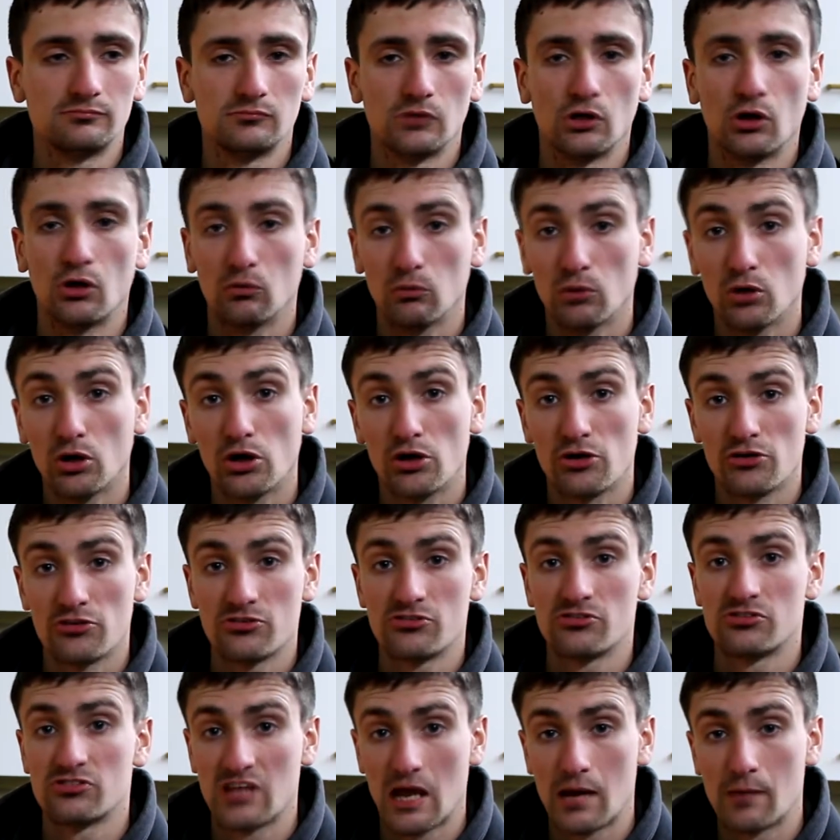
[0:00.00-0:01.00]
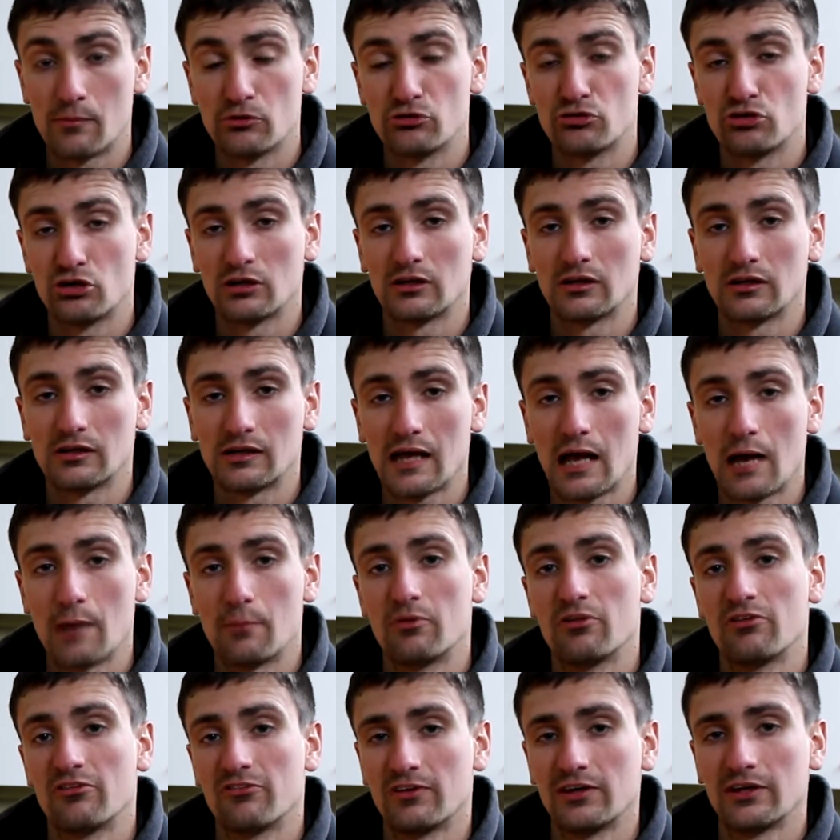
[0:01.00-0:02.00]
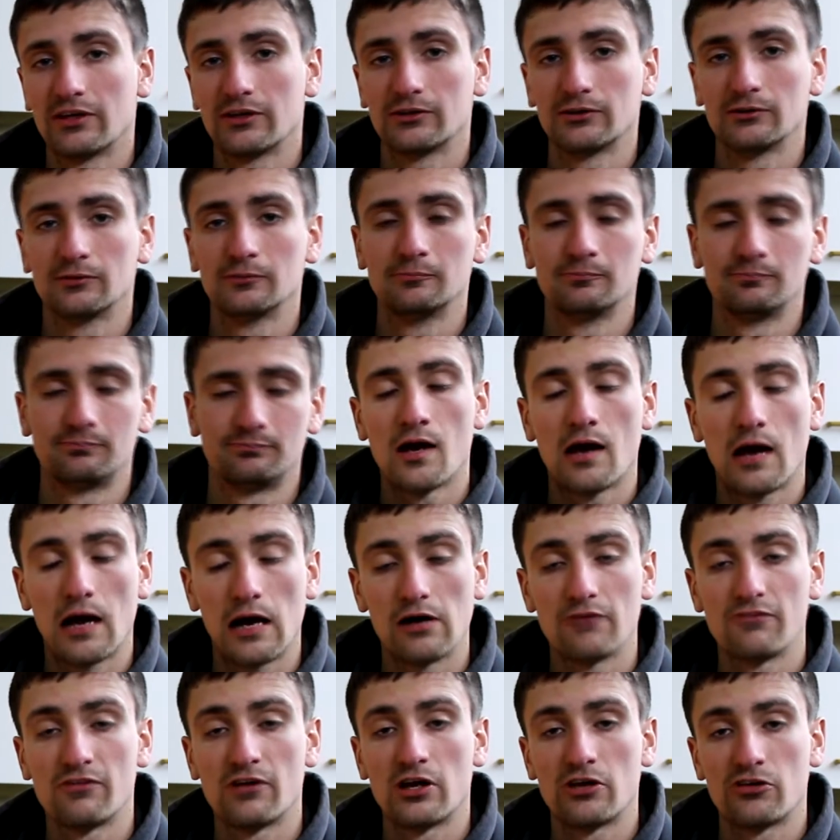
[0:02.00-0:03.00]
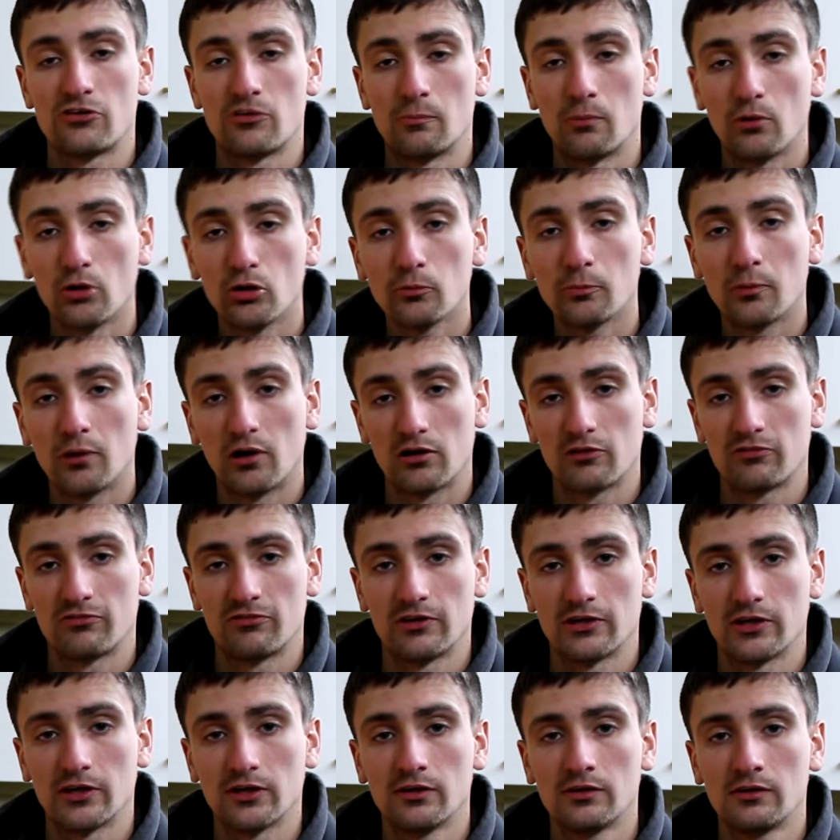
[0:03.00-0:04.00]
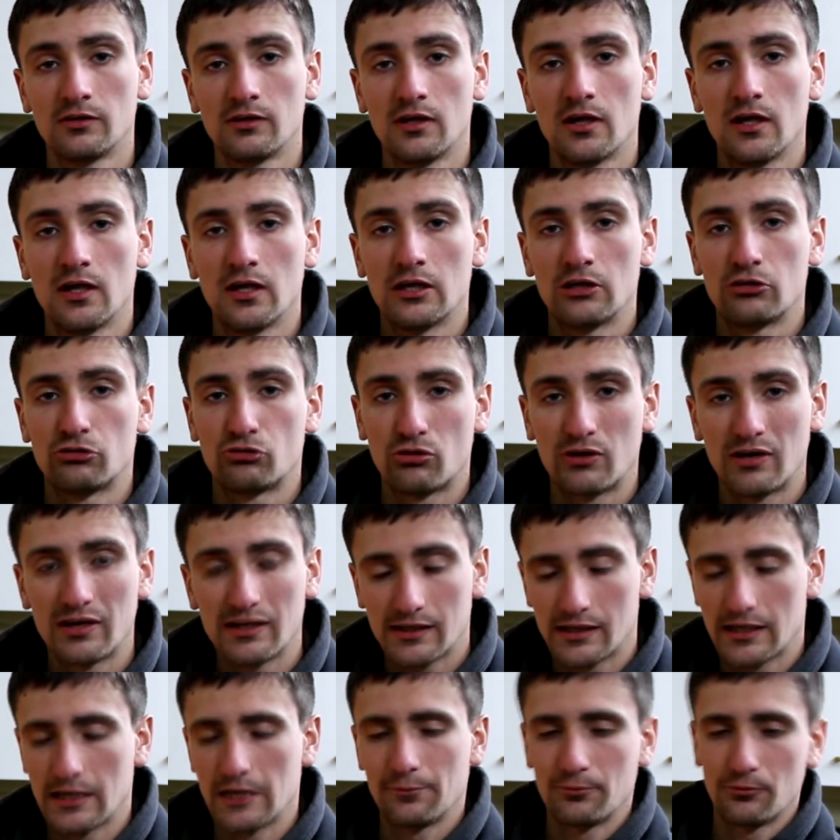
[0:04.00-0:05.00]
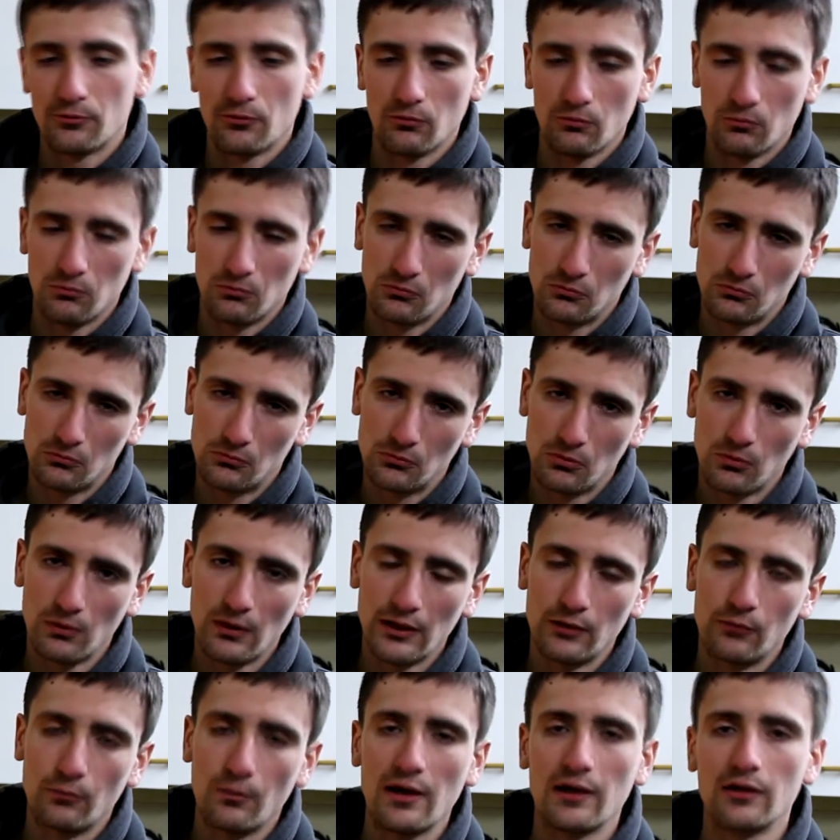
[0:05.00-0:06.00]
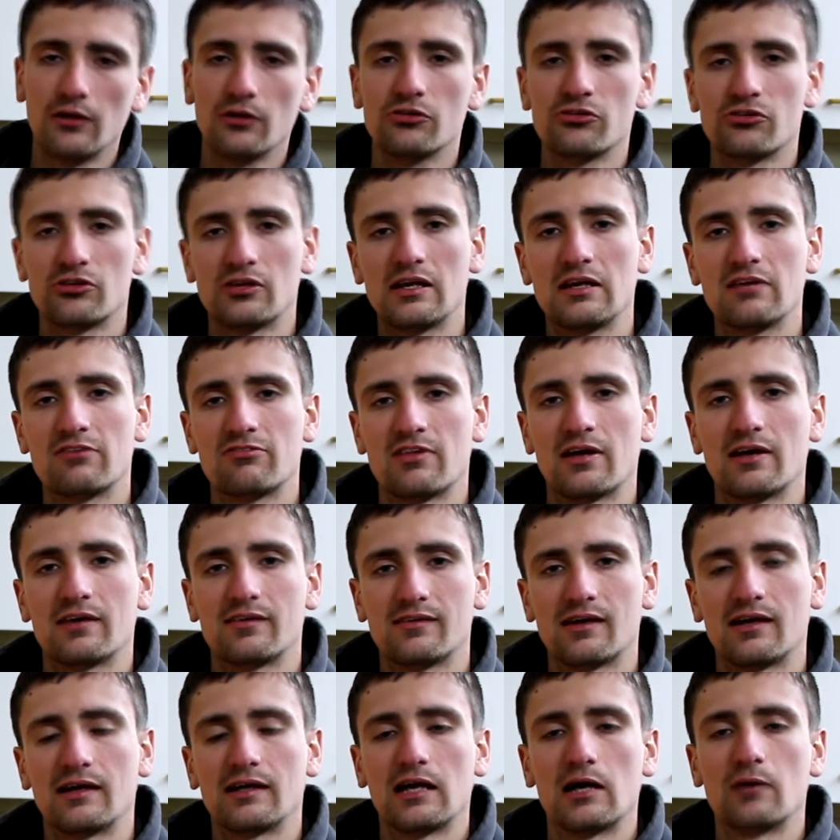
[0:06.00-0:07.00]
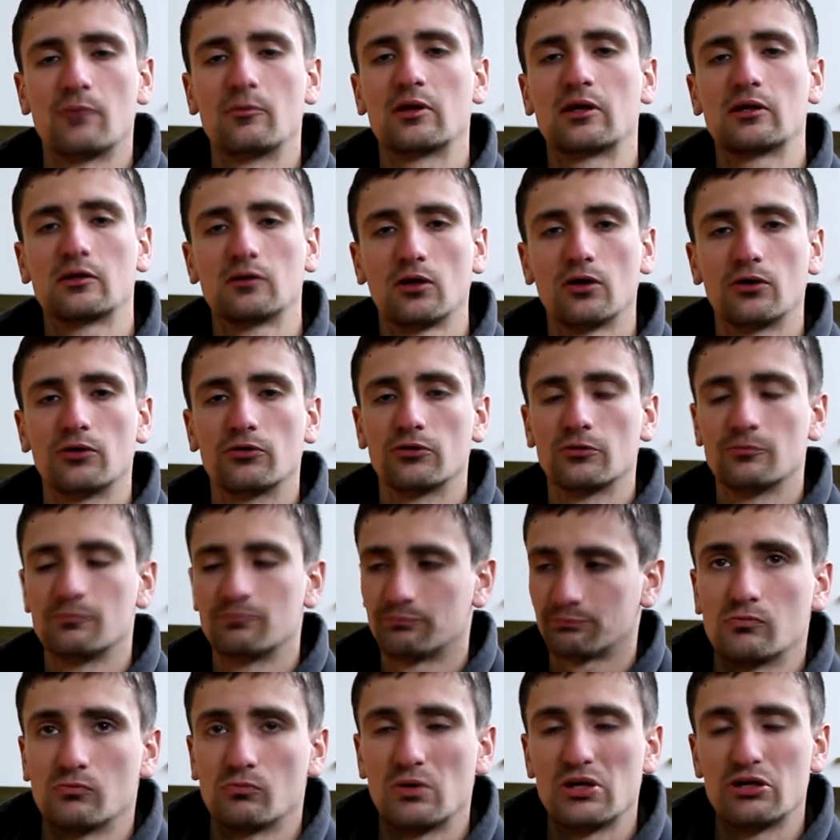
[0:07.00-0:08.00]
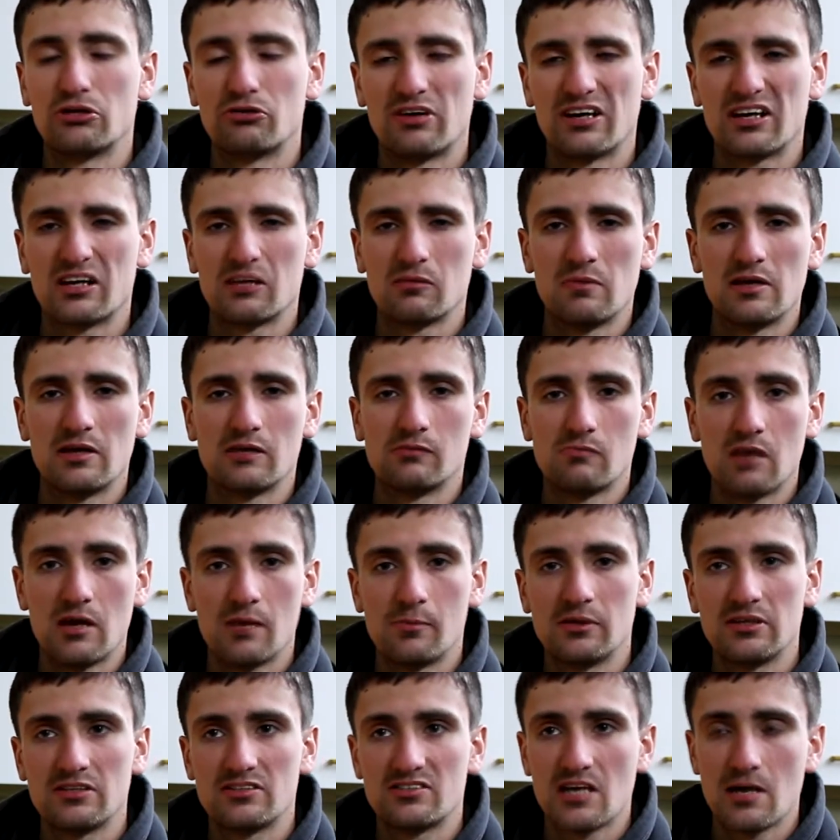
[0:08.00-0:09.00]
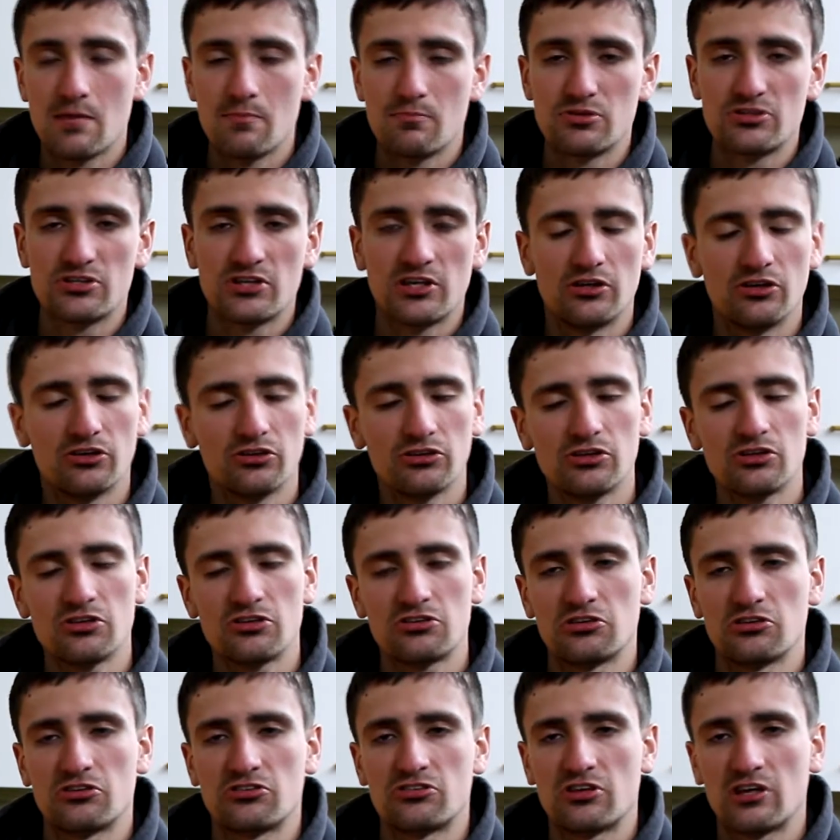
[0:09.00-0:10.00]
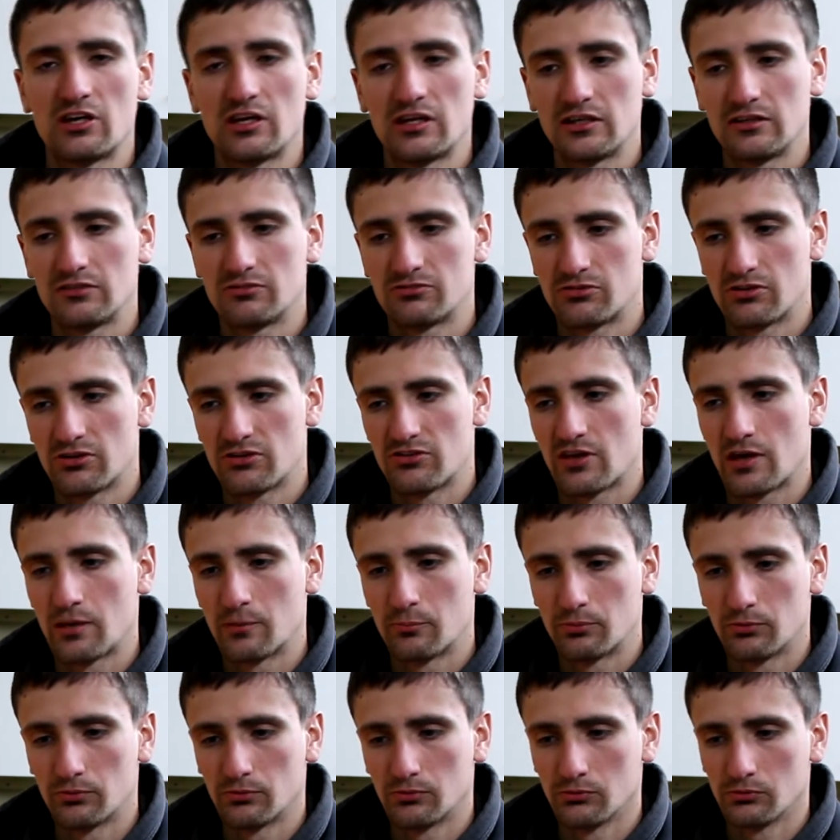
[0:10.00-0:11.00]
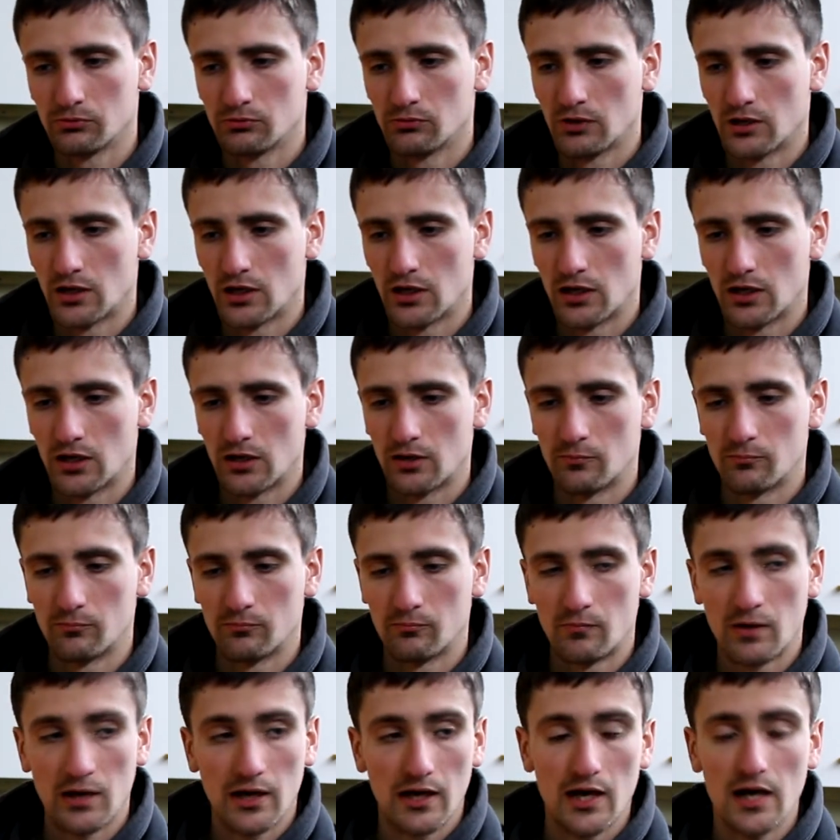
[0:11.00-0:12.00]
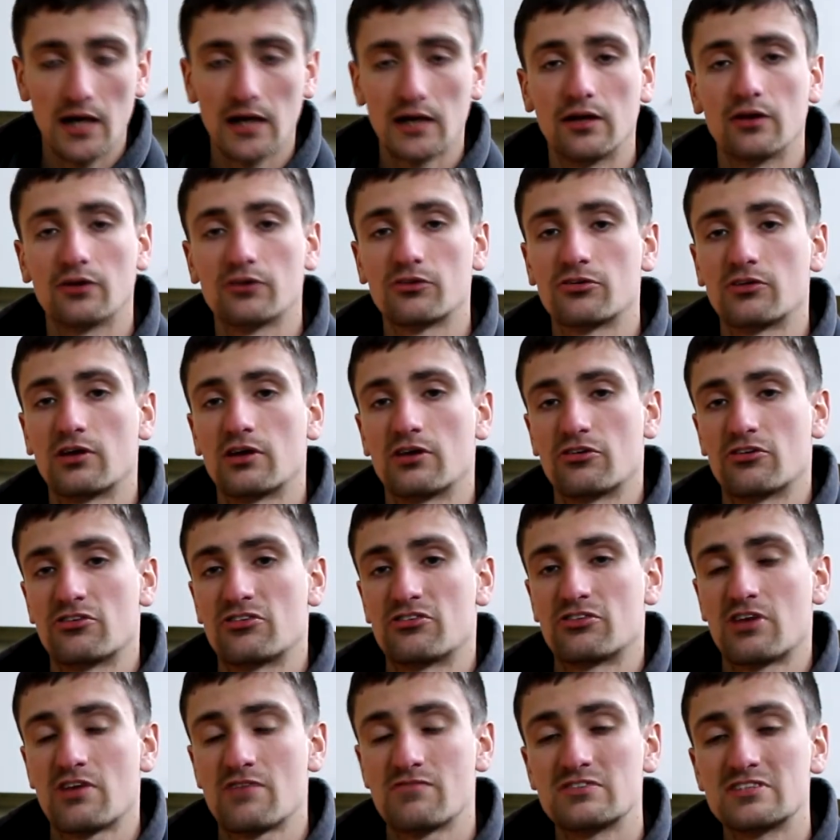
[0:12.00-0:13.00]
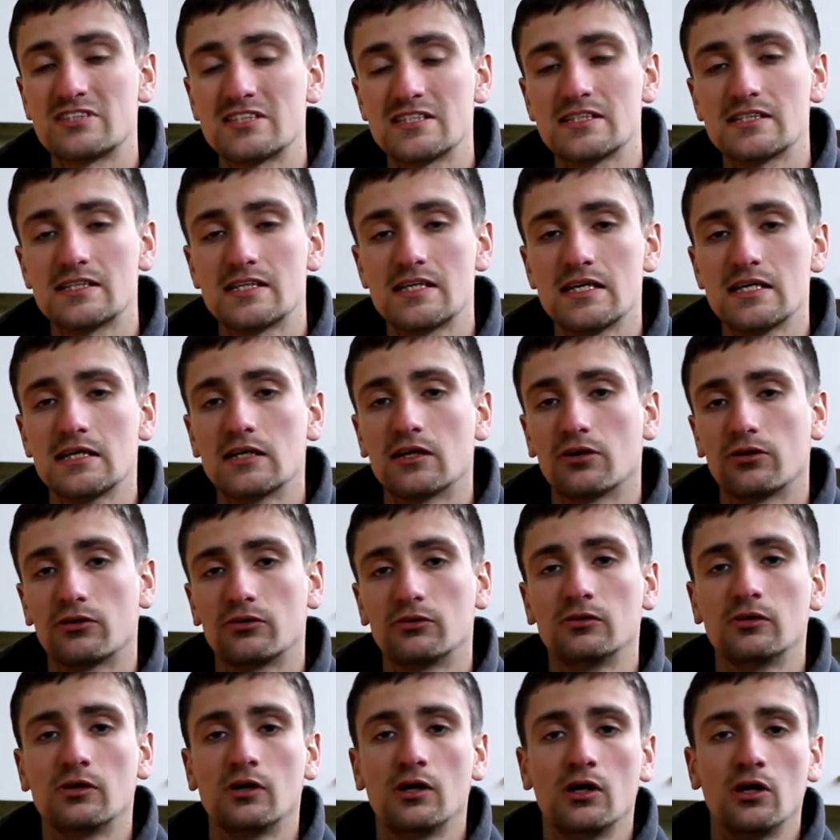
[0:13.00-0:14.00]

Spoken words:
or worse, damaging the cab of the vehicle. However, as a ballpark figure, try and keep quite well underneath that dynamic load. We'd recommend maybe 10% under, so say for example my Hilux has a 70 kilo